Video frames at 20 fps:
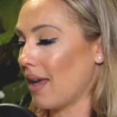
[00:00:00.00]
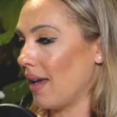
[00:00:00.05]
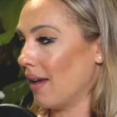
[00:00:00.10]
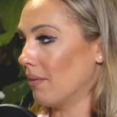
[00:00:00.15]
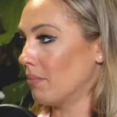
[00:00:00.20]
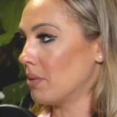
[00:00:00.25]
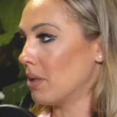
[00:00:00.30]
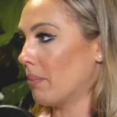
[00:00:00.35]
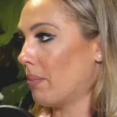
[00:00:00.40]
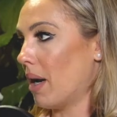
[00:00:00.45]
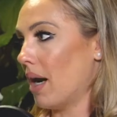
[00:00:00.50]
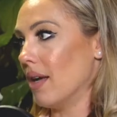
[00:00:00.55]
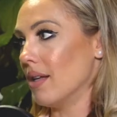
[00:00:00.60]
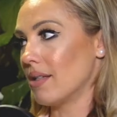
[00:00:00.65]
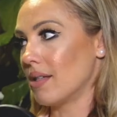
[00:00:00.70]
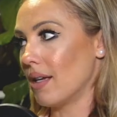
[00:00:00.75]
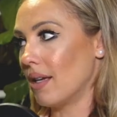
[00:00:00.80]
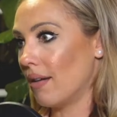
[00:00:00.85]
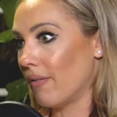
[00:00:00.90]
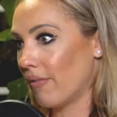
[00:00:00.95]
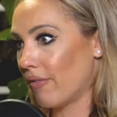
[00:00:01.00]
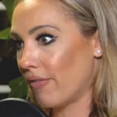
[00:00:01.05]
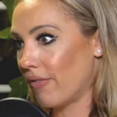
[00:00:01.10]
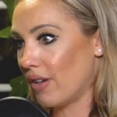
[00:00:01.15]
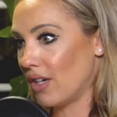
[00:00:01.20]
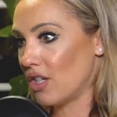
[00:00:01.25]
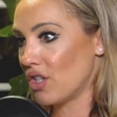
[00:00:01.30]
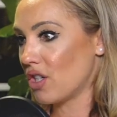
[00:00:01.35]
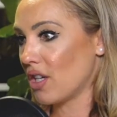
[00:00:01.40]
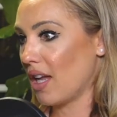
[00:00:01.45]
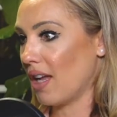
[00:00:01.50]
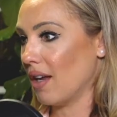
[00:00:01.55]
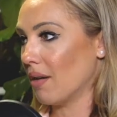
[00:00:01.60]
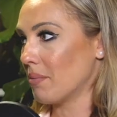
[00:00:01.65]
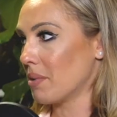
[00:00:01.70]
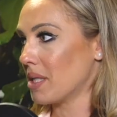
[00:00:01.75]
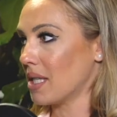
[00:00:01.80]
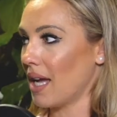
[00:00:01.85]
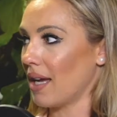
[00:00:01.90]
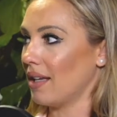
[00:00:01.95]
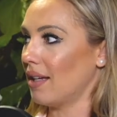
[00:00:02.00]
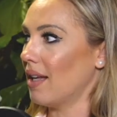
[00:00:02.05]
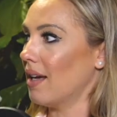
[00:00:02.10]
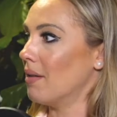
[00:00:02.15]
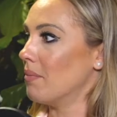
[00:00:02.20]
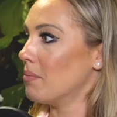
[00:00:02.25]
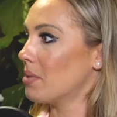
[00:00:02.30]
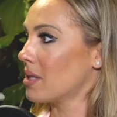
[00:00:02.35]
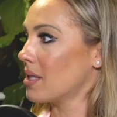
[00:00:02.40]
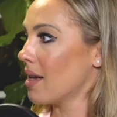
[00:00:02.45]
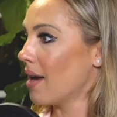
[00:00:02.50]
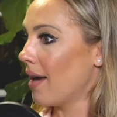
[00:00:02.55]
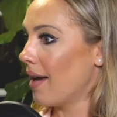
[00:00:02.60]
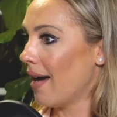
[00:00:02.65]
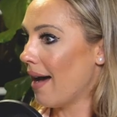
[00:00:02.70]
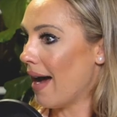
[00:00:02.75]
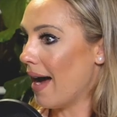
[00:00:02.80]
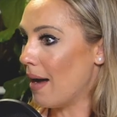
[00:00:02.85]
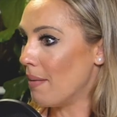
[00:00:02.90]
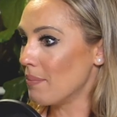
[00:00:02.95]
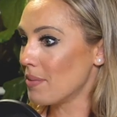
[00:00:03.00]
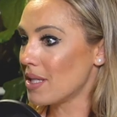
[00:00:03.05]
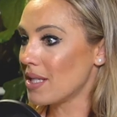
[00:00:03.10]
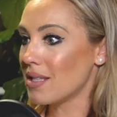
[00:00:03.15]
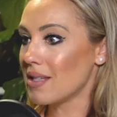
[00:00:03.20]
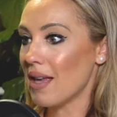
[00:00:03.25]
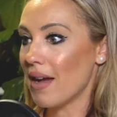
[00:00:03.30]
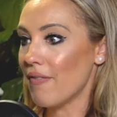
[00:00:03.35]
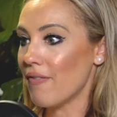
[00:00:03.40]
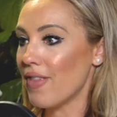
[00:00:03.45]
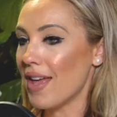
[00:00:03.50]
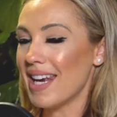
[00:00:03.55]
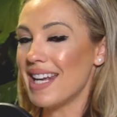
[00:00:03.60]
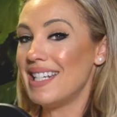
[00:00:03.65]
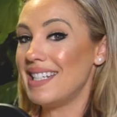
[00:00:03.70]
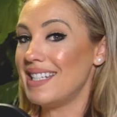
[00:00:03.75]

camp deposit, finish camp signups, stuff that